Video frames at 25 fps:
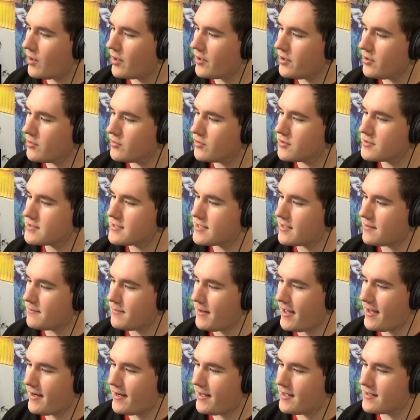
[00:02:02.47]
Wonho looks like
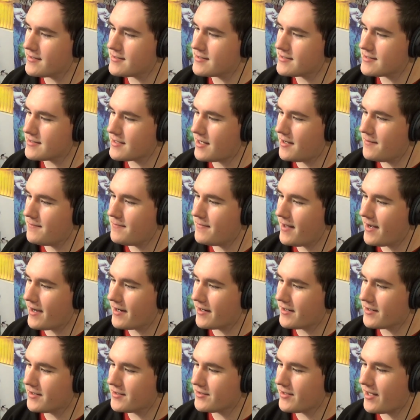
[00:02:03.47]
a badass, I'm
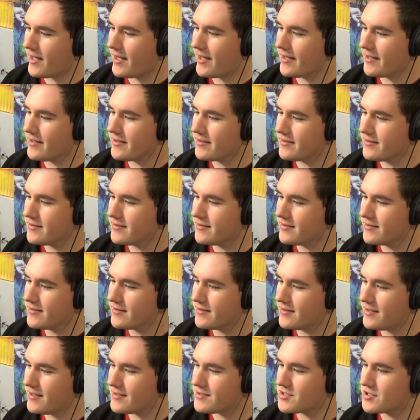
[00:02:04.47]
not gonna lie.
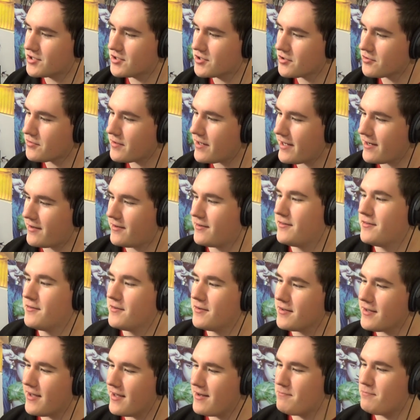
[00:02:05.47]
That turtleneck
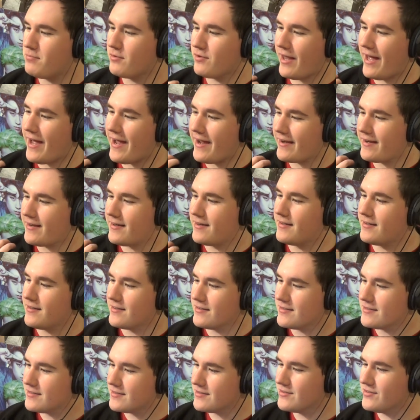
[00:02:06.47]
and black
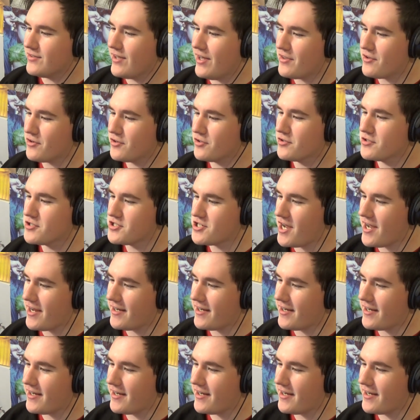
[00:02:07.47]
leather